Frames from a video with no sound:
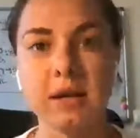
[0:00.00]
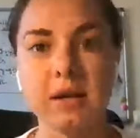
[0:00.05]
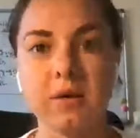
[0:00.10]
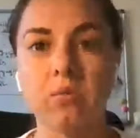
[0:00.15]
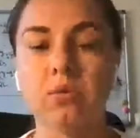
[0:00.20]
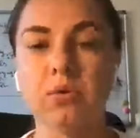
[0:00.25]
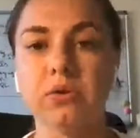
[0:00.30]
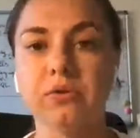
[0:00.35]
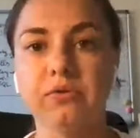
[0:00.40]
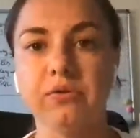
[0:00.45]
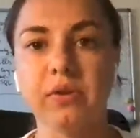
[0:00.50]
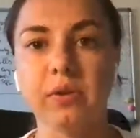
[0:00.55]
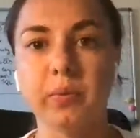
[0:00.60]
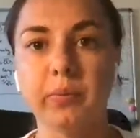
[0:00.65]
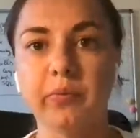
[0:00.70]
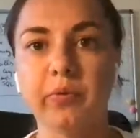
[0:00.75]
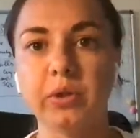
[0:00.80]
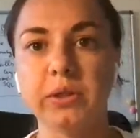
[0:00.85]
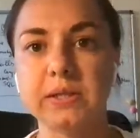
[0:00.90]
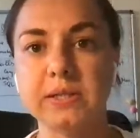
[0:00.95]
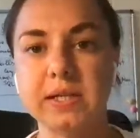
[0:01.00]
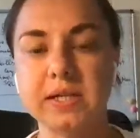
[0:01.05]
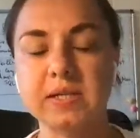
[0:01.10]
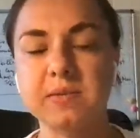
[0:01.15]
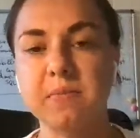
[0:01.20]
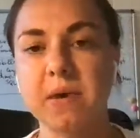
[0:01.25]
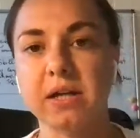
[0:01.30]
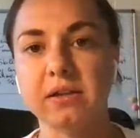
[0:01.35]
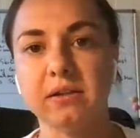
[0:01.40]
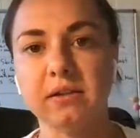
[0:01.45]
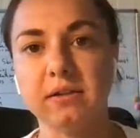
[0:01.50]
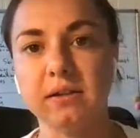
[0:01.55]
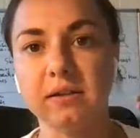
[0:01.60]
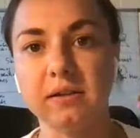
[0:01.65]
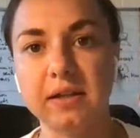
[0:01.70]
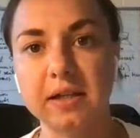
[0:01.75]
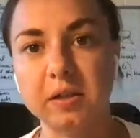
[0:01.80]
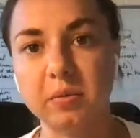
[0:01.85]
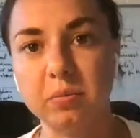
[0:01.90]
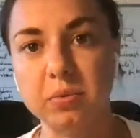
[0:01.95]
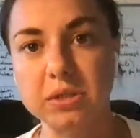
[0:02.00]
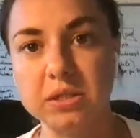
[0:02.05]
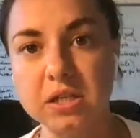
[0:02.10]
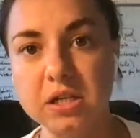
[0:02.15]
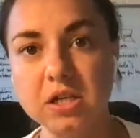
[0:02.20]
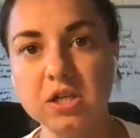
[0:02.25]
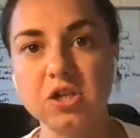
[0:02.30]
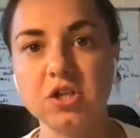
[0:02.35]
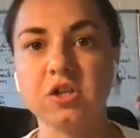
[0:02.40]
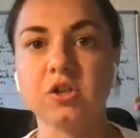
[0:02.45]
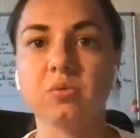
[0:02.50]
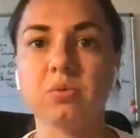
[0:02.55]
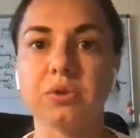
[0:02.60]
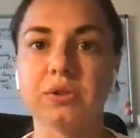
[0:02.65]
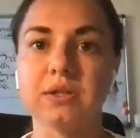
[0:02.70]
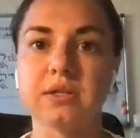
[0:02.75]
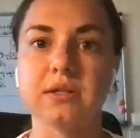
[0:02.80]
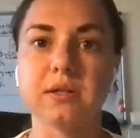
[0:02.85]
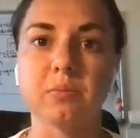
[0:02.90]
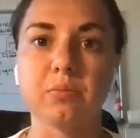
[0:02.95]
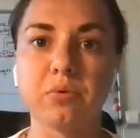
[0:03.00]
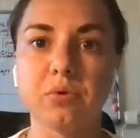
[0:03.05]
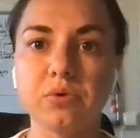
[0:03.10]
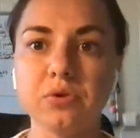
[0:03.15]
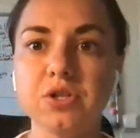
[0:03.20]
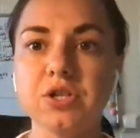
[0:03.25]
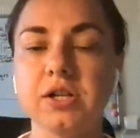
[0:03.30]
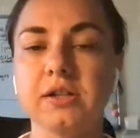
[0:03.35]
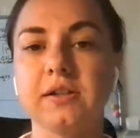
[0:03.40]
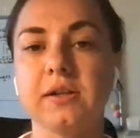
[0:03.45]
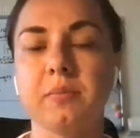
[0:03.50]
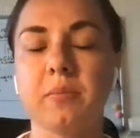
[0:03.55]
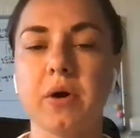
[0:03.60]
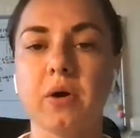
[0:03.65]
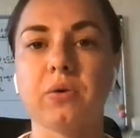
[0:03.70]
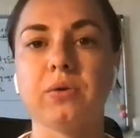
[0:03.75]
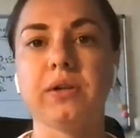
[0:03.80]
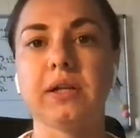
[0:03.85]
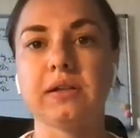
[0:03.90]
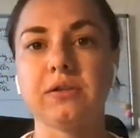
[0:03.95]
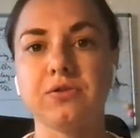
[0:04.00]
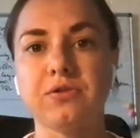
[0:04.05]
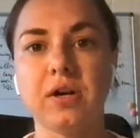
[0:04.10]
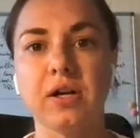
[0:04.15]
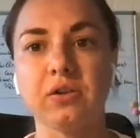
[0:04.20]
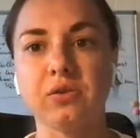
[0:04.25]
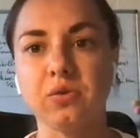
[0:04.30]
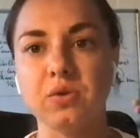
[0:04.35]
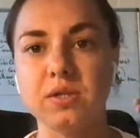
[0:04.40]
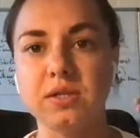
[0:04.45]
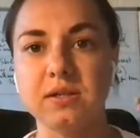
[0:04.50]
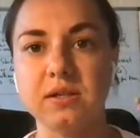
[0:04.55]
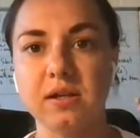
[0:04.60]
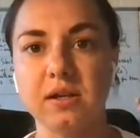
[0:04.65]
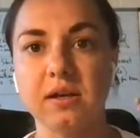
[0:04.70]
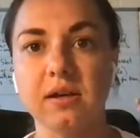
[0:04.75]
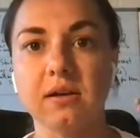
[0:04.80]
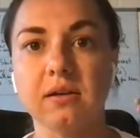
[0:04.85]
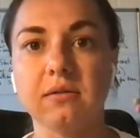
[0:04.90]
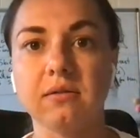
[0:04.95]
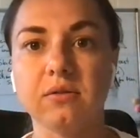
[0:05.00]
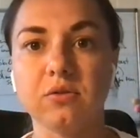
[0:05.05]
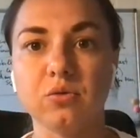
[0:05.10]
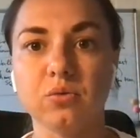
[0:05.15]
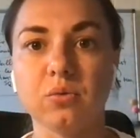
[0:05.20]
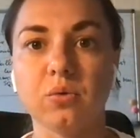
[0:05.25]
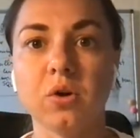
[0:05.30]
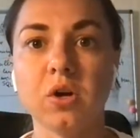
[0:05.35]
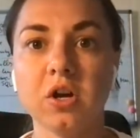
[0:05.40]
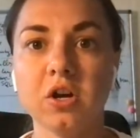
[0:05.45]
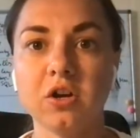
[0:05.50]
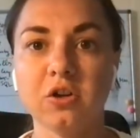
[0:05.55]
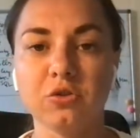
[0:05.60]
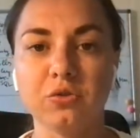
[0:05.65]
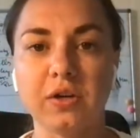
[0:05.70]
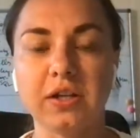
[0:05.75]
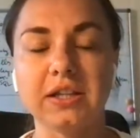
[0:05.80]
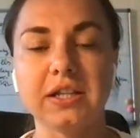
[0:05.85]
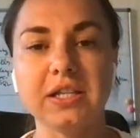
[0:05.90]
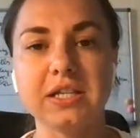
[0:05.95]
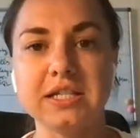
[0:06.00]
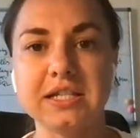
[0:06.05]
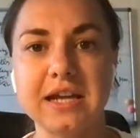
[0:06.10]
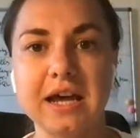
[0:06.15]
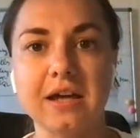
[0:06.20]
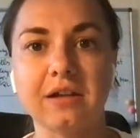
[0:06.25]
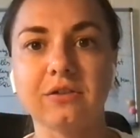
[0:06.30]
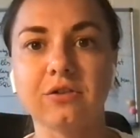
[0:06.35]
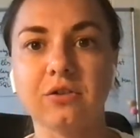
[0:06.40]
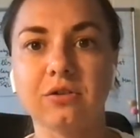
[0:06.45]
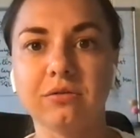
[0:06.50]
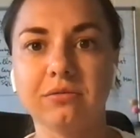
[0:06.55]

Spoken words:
what is expected in that position, what is the project about, and try to see to understand